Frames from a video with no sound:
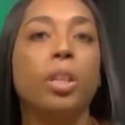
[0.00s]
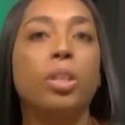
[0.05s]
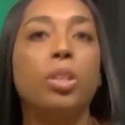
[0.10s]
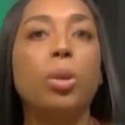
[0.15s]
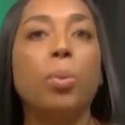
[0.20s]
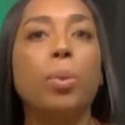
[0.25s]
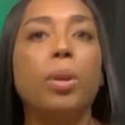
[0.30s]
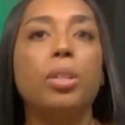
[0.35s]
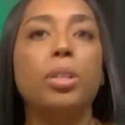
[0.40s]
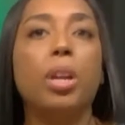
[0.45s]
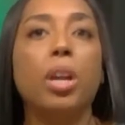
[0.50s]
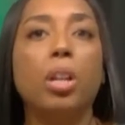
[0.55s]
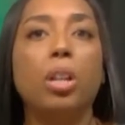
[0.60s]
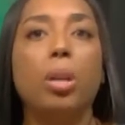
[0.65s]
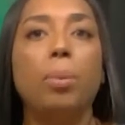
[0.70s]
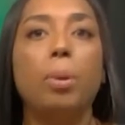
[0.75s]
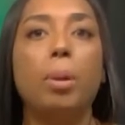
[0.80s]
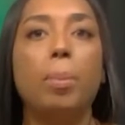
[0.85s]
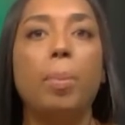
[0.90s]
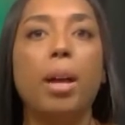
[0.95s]
So we're going to talk a
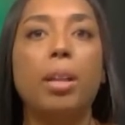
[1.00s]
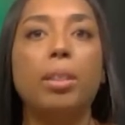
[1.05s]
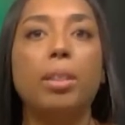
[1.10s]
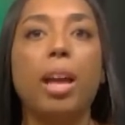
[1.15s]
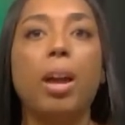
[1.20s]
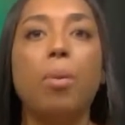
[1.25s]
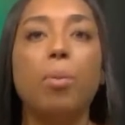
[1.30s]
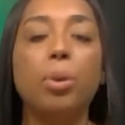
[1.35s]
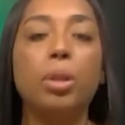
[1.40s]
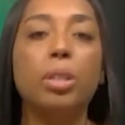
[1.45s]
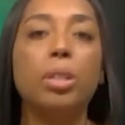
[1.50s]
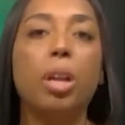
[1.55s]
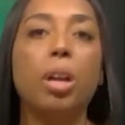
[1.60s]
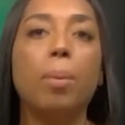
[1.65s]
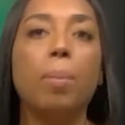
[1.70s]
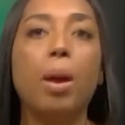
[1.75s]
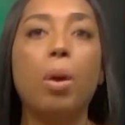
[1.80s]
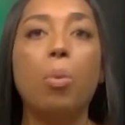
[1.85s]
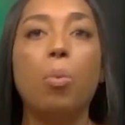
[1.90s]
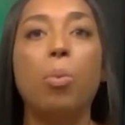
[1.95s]
little bit about that. We're going to talk
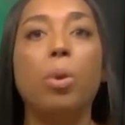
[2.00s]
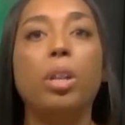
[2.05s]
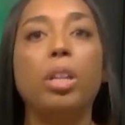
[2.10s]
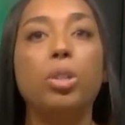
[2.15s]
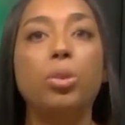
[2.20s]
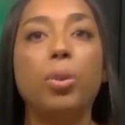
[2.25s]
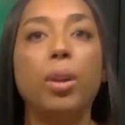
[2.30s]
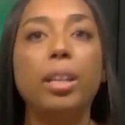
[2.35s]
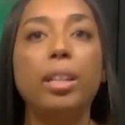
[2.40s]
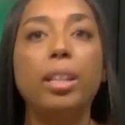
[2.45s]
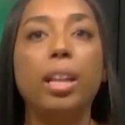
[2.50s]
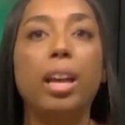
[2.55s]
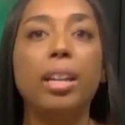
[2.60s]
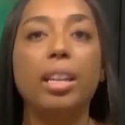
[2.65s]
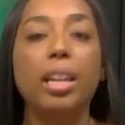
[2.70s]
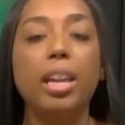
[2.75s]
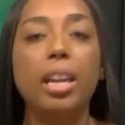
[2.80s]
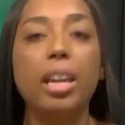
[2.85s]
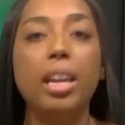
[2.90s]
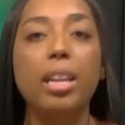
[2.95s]
about what a
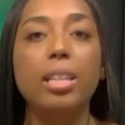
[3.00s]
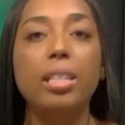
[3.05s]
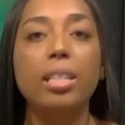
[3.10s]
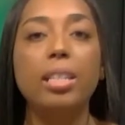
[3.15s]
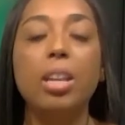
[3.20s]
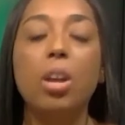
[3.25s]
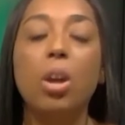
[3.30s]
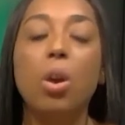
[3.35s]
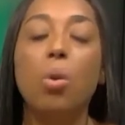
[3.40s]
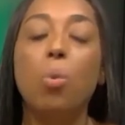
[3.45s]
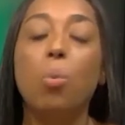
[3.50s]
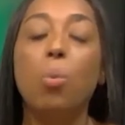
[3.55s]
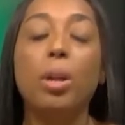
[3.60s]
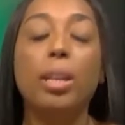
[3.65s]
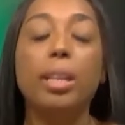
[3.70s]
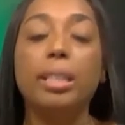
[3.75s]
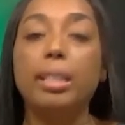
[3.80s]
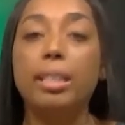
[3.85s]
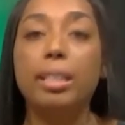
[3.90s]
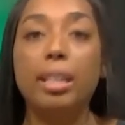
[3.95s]
Tradeline is,
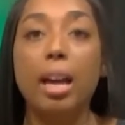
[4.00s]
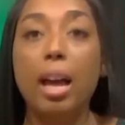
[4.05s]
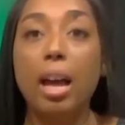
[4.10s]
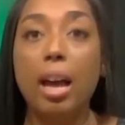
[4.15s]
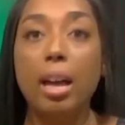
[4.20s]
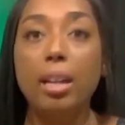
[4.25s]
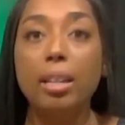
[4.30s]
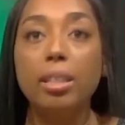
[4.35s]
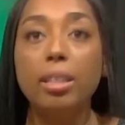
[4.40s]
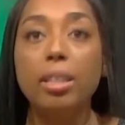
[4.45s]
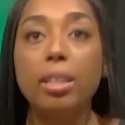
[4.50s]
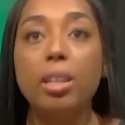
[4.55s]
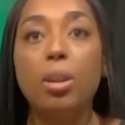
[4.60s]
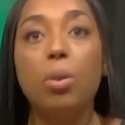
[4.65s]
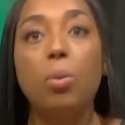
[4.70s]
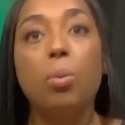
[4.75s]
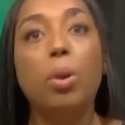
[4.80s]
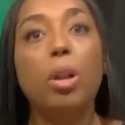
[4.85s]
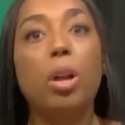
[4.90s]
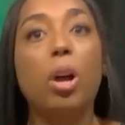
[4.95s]
what it's not,
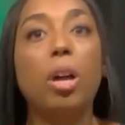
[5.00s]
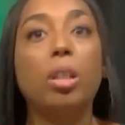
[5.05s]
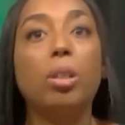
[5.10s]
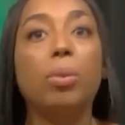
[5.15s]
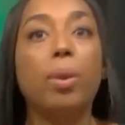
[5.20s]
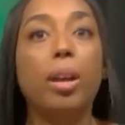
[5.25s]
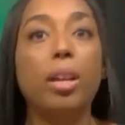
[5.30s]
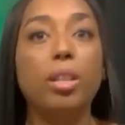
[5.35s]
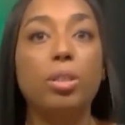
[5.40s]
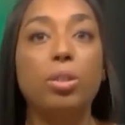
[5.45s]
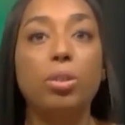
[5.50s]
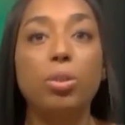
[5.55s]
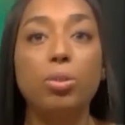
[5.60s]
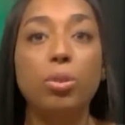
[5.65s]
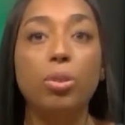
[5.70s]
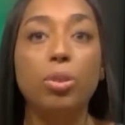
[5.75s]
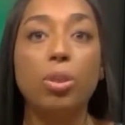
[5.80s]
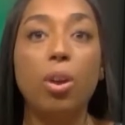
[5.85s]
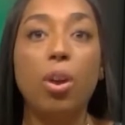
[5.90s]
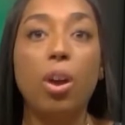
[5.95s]
what authorized
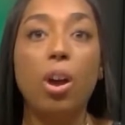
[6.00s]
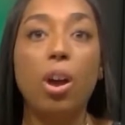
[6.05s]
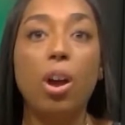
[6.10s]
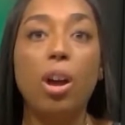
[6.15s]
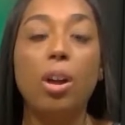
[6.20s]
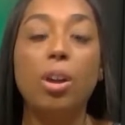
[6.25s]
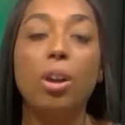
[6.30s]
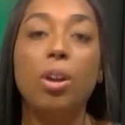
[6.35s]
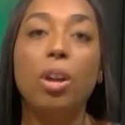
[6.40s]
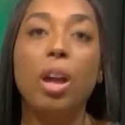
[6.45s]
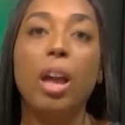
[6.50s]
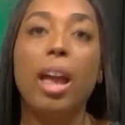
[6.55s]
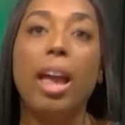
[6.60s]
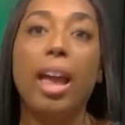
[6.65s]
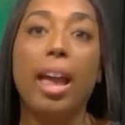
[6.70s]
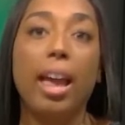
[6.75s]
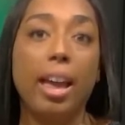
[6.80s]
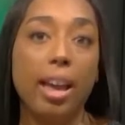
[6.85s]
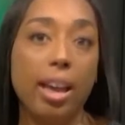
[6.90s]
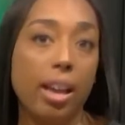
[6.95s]
users are,
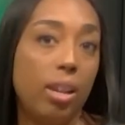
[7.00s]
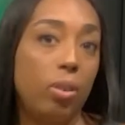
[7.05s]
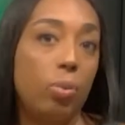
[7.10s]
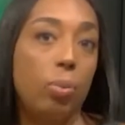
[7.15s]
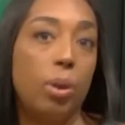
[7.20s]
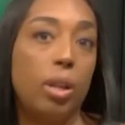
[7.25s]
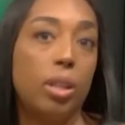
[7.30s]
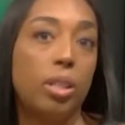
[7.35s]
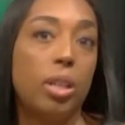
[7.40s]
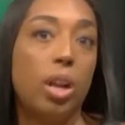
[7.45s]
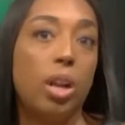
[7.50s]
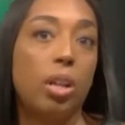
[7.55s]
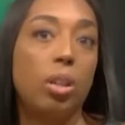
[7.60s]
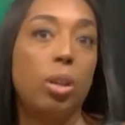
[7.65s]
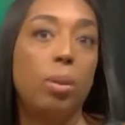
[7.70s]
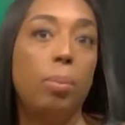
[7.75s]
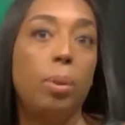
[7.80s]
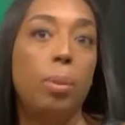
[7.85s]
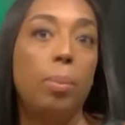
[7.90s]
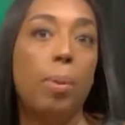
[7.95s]
and we're going to talk a
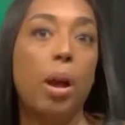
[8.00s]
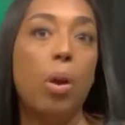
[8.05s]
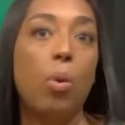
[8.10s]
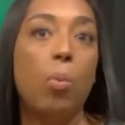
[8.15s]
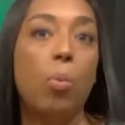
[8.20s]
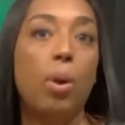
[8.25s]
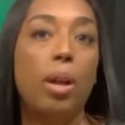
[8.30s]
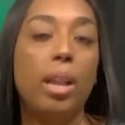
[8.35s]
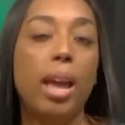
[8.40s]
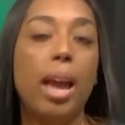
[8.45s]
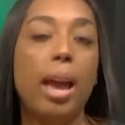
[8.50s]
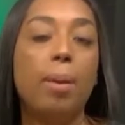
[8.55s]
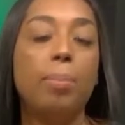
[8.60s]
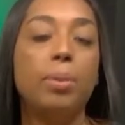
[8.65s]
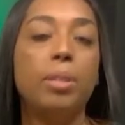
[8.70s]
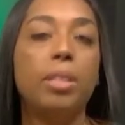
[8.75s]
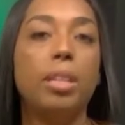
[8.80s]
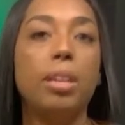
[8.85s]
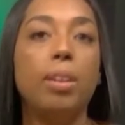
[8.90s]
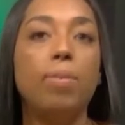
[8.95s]
little bit about what
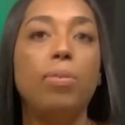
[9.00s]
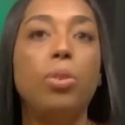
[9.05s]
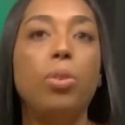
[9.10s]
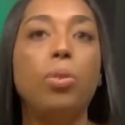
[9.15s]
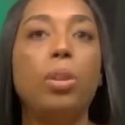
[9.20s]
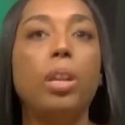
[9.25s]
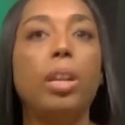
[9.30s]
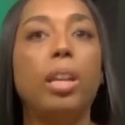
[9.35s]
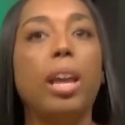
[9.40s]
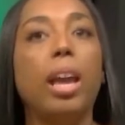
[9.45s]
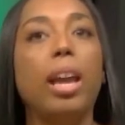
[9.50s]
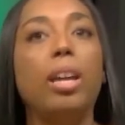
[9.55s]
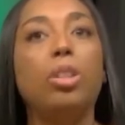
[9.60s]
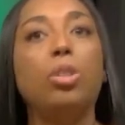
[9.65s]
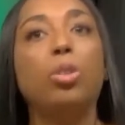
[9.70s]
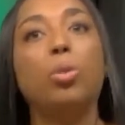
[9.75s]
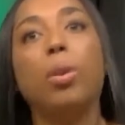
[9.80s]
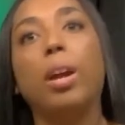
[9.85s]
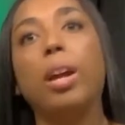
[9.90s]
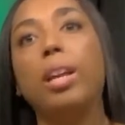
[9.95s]
happens if you get a
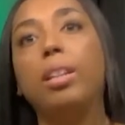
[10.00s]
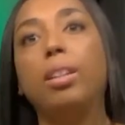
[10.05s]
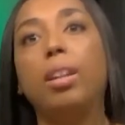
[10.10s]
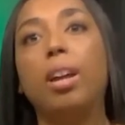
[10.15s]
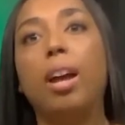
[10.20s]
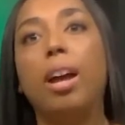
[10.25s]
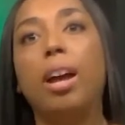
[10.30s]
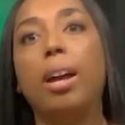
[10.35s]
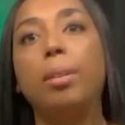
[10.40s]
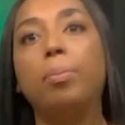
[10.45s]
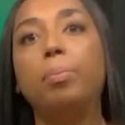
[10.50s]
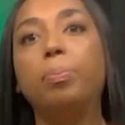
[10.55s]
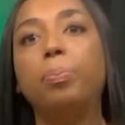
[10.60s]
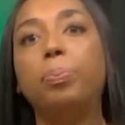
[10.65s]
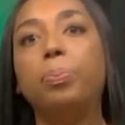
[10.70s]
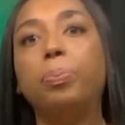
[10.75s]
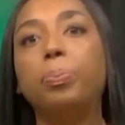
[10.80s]
Tradeline